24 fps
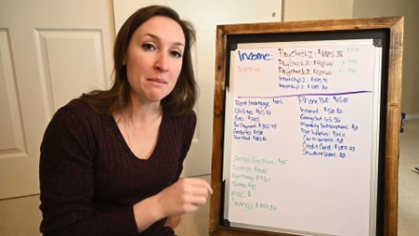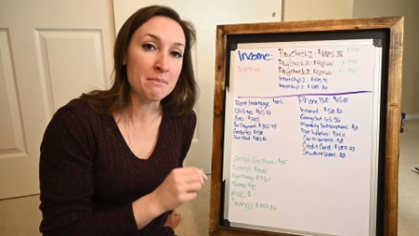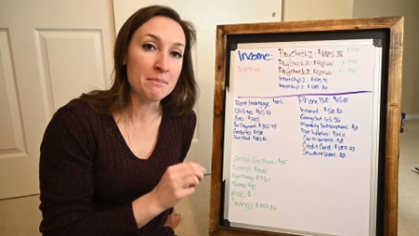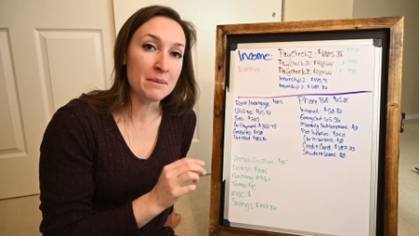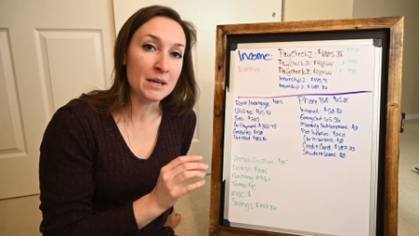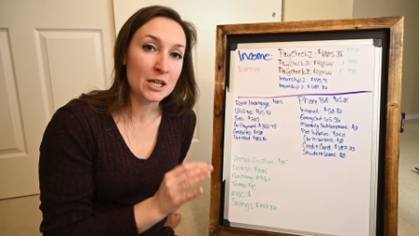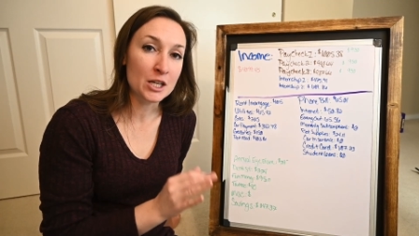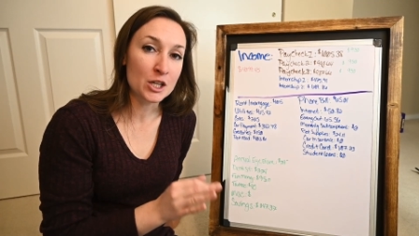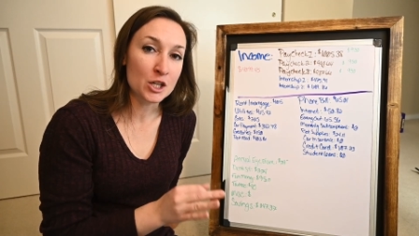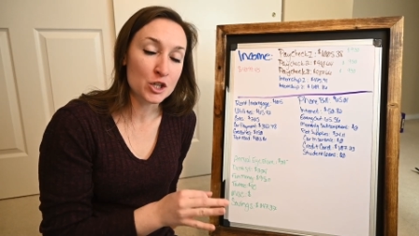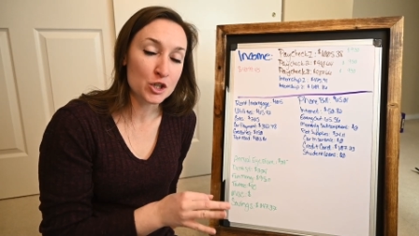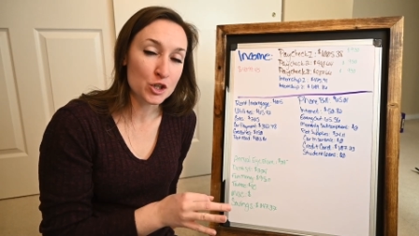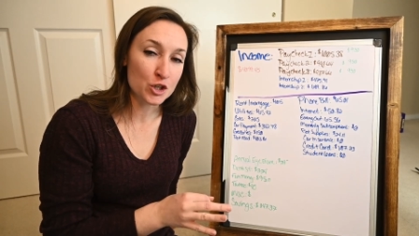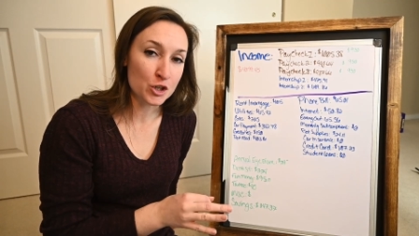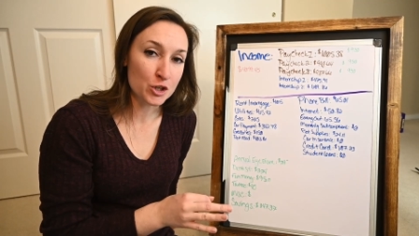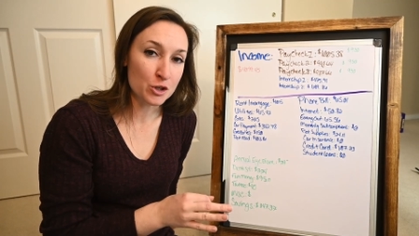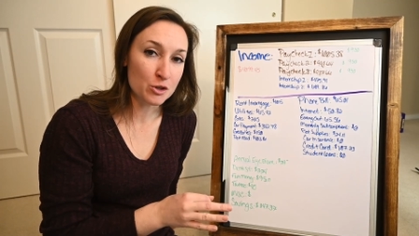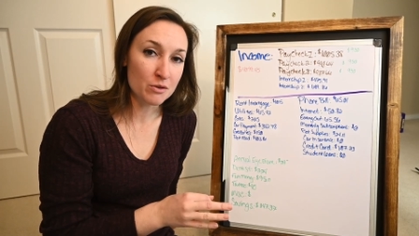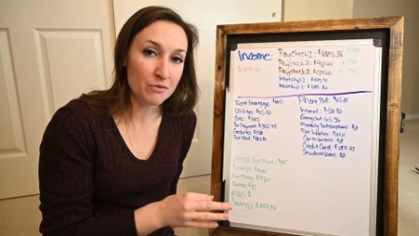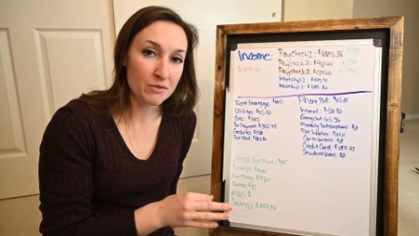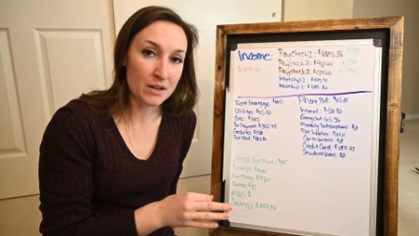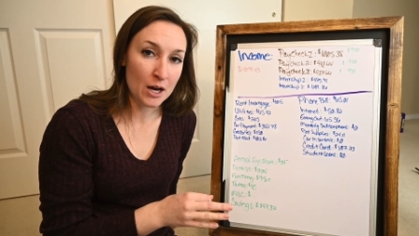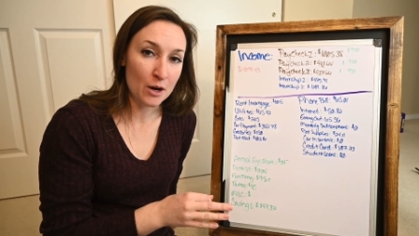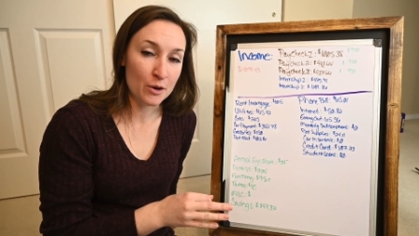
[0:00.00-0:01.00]
making sure
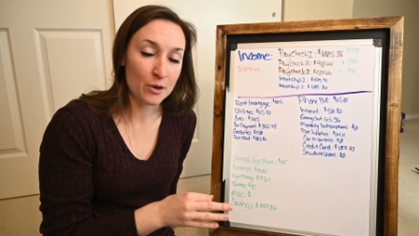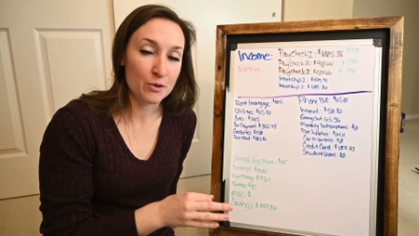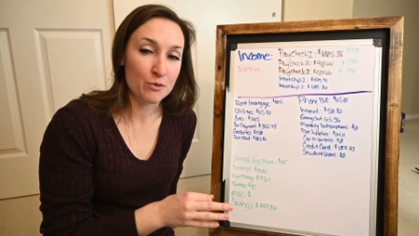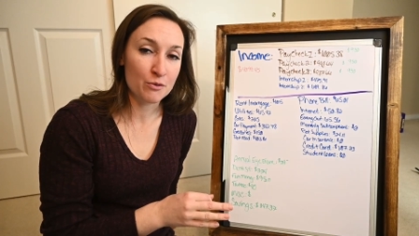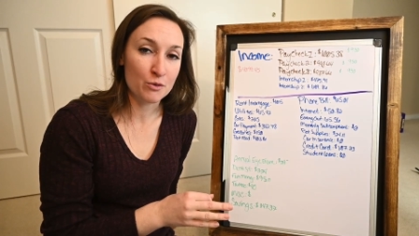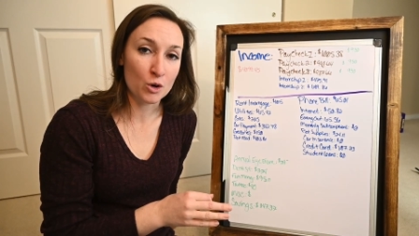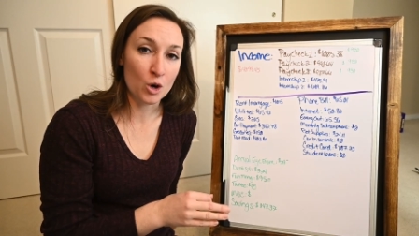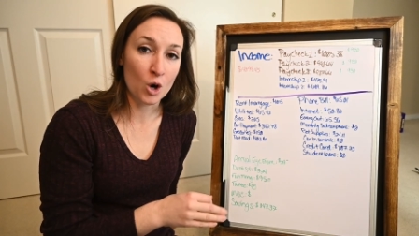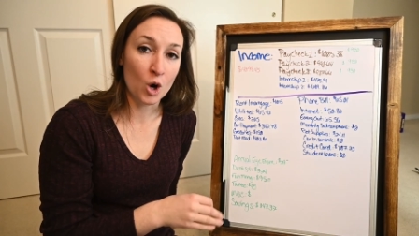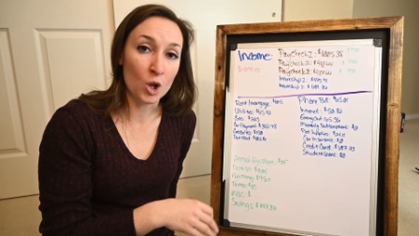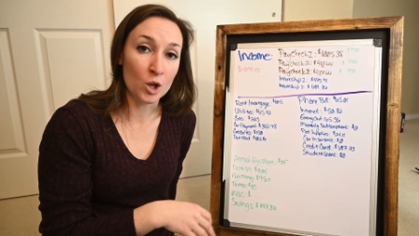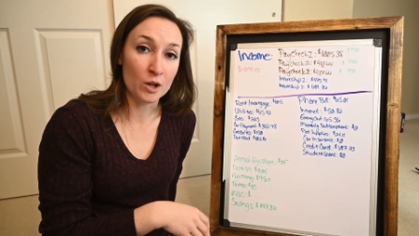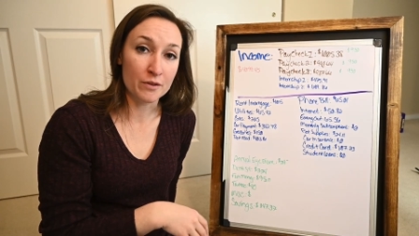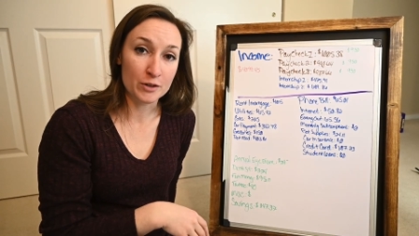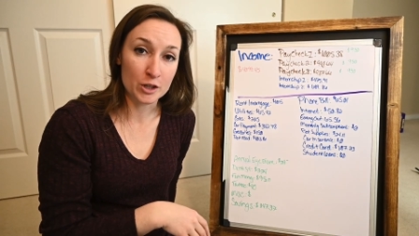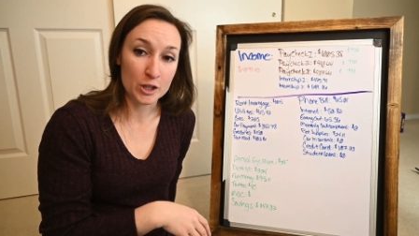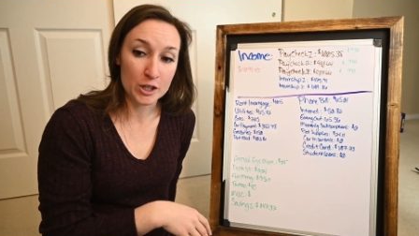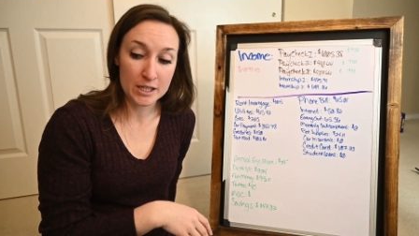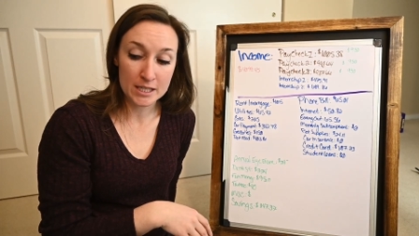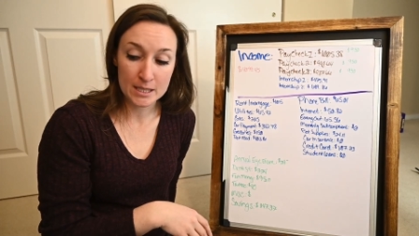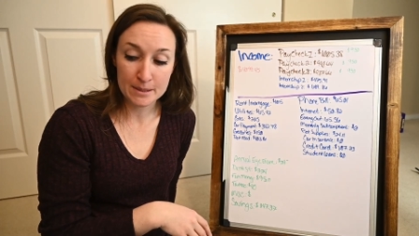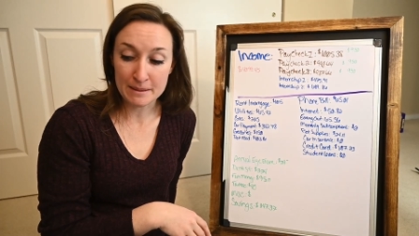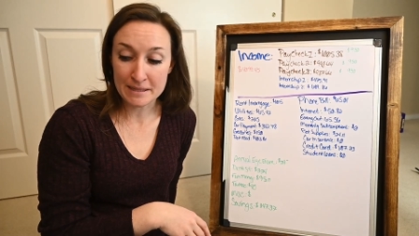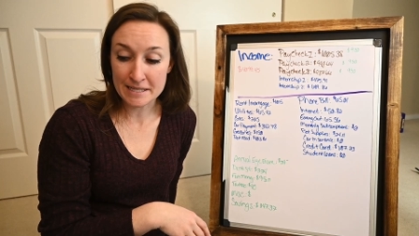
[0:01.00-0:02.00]
you've accounted for all of your
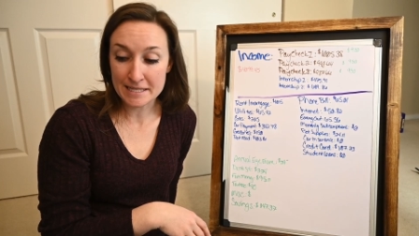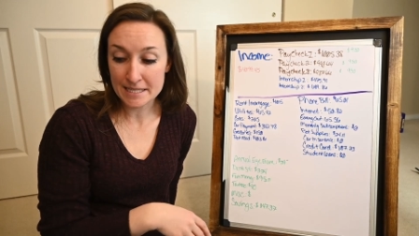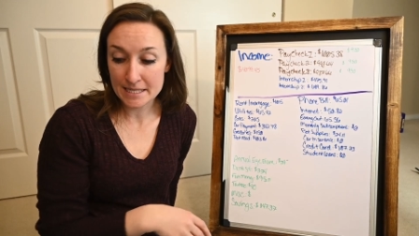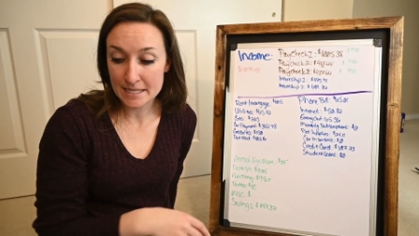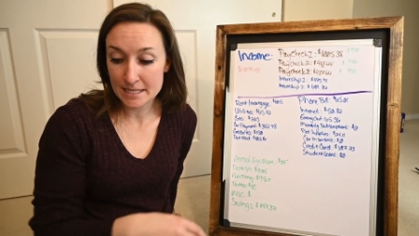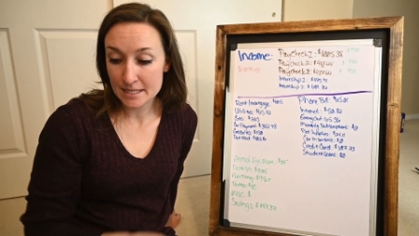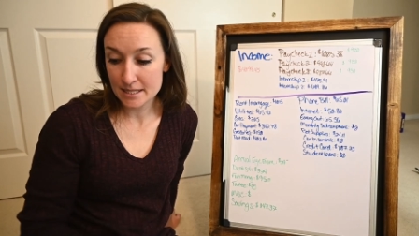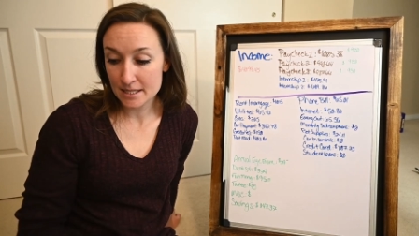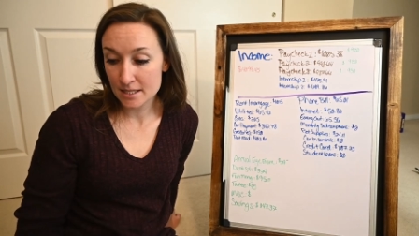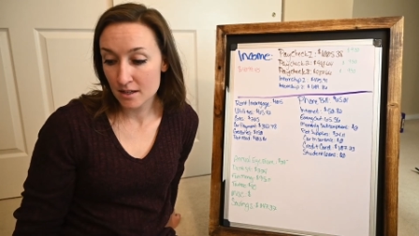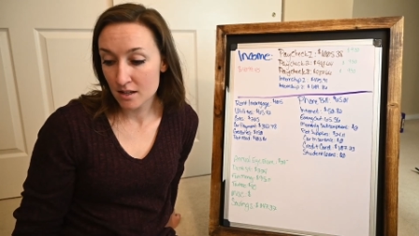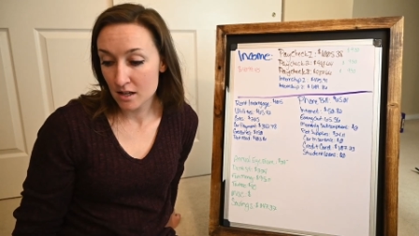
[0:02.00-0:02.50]
expenses.